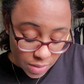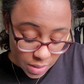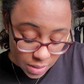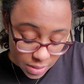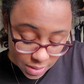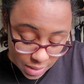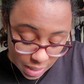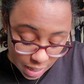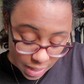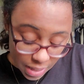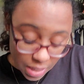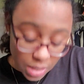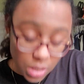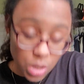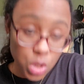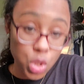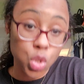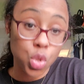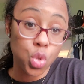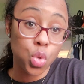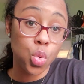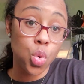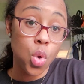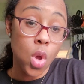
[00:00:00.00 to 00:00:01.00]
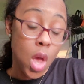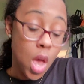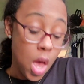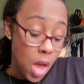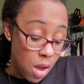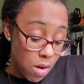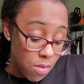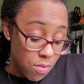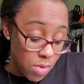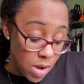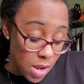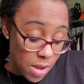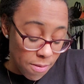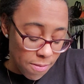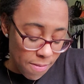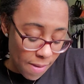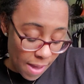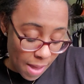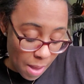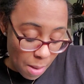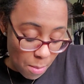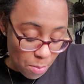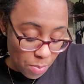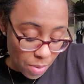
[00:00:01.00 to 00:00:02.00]
decided to
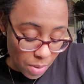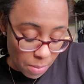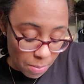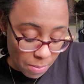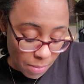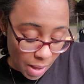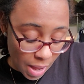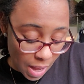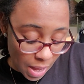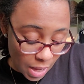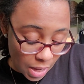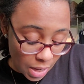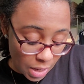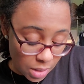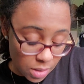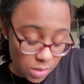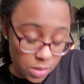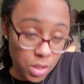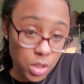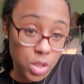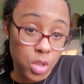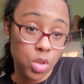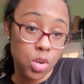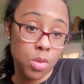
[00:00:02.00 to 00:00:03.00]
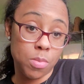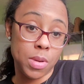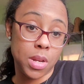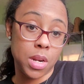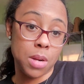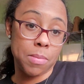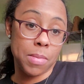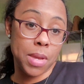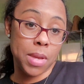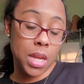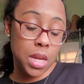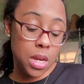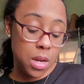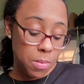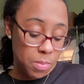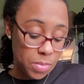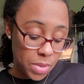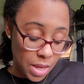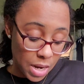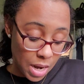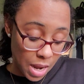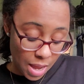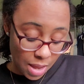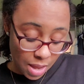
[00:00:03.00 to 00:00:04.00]
revamp the little bit of makeup
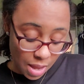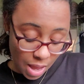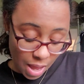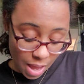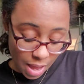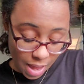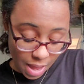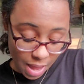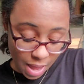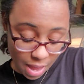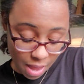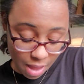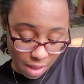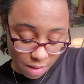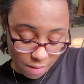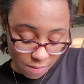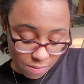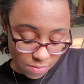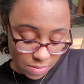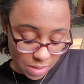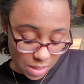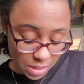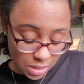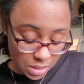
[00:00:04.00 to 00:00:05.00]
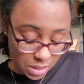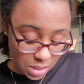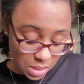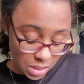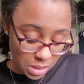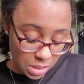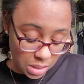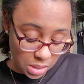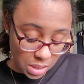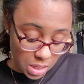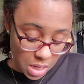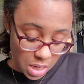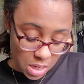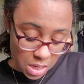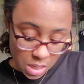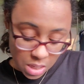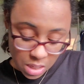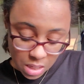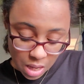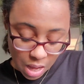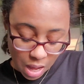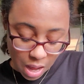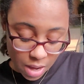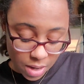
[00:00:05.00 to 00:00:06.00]
that I have. Like these
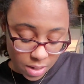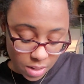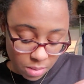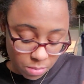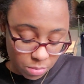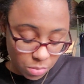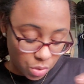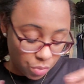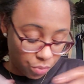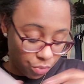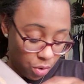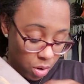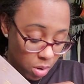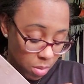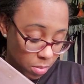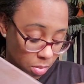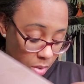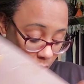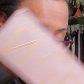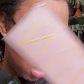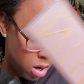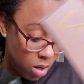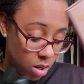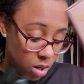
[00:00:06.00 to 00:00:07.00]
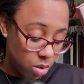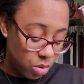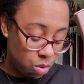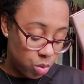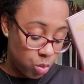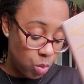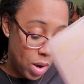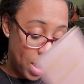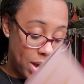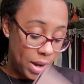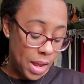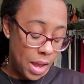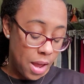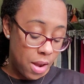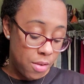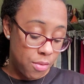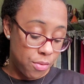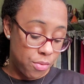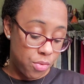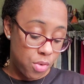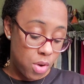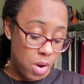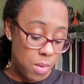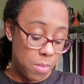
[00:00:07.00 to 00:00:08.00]
items from God knows where I got them
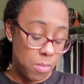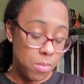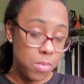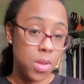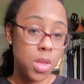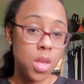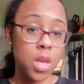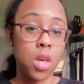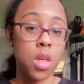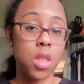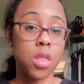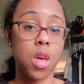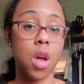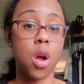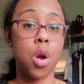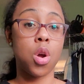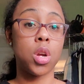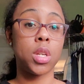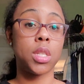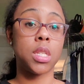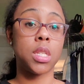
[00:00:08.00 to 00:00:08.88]
from. They're all